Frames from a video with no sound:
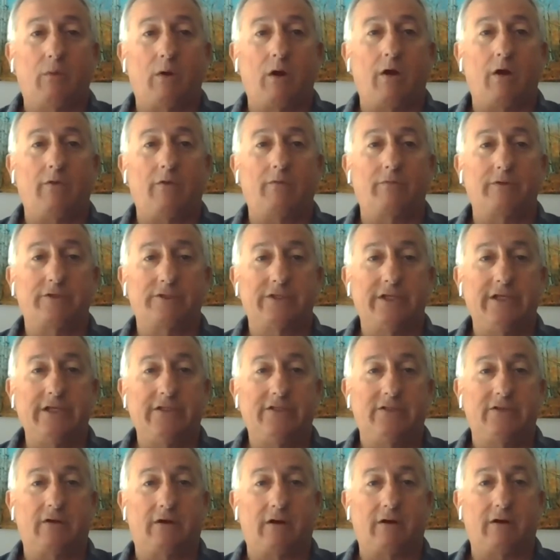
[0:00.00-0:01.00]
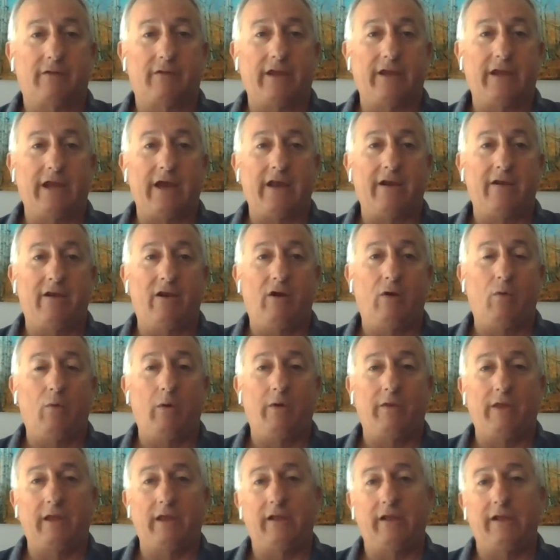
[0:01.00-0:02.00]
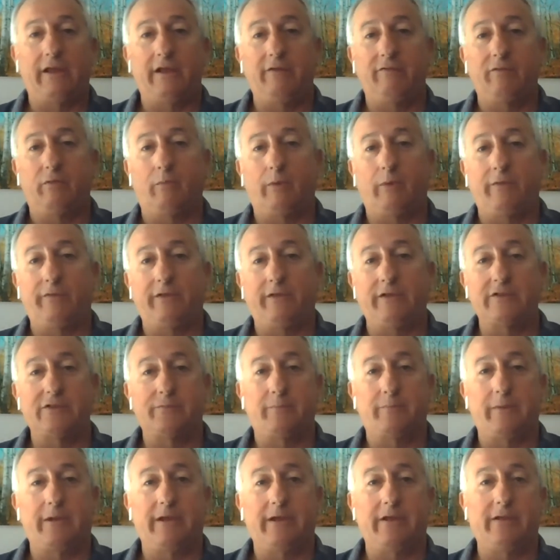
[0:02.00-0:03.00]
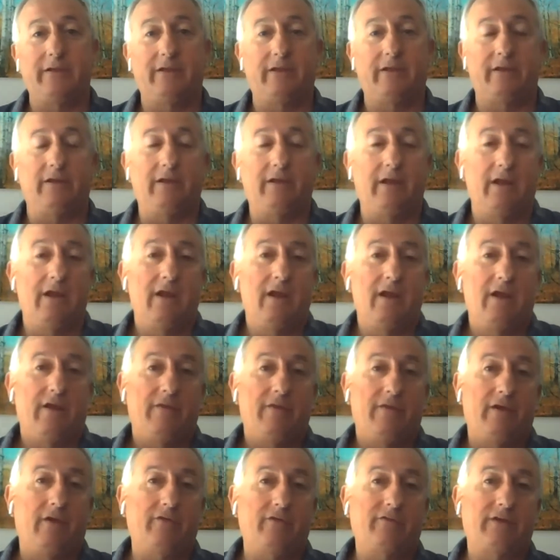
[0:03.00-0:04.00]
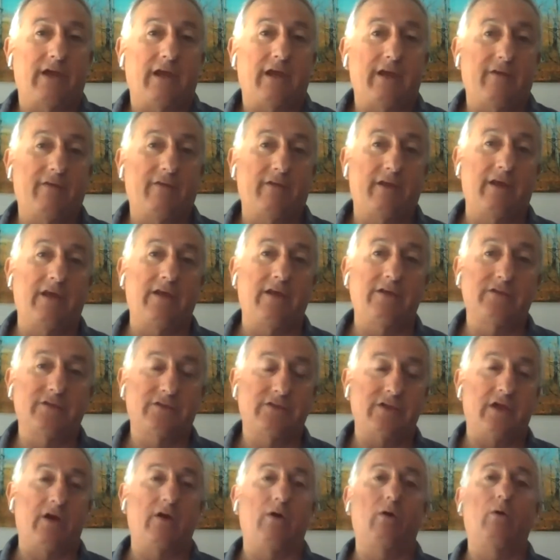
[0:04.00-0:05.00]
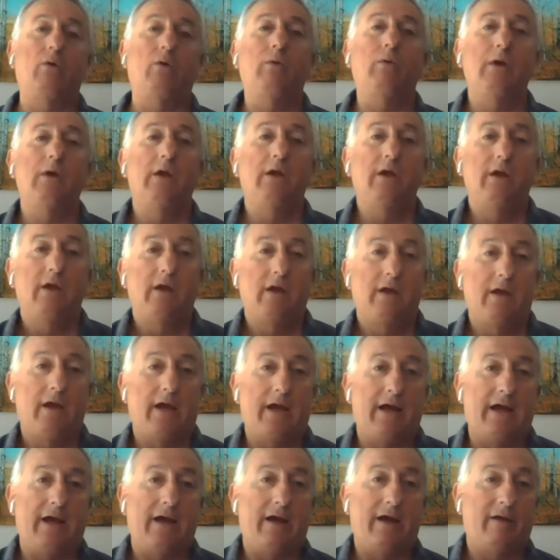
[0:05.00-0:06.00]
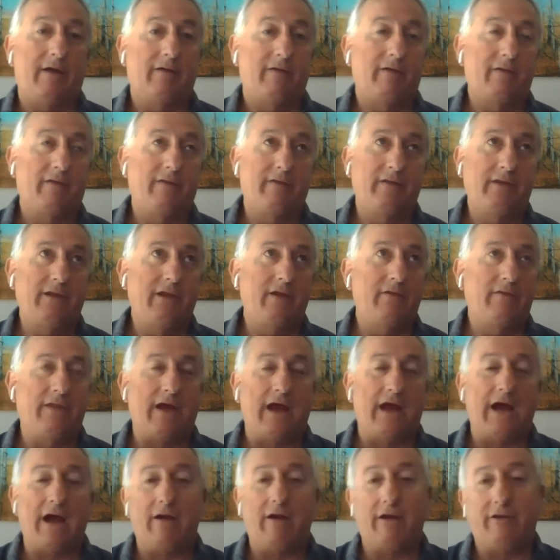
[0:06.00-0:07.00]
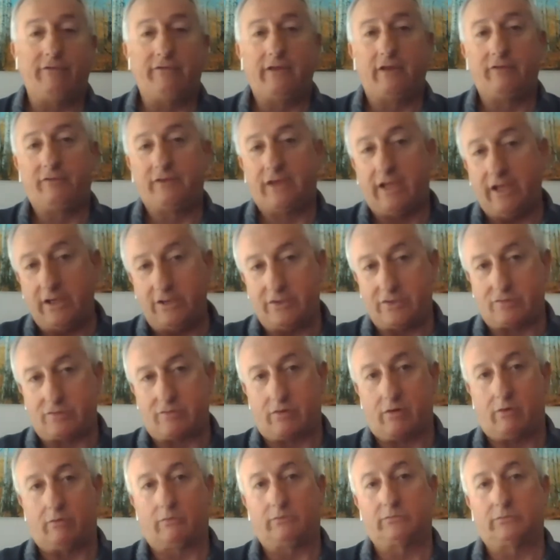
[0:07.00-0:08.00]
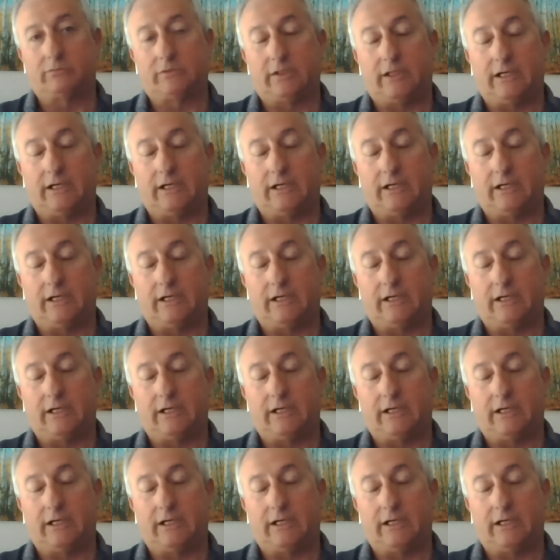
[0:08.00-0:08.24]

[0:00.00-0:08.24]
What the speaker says: where all the receipts are. They kind of know where they live and what they spend and those kind of things. So the IRS has keystroke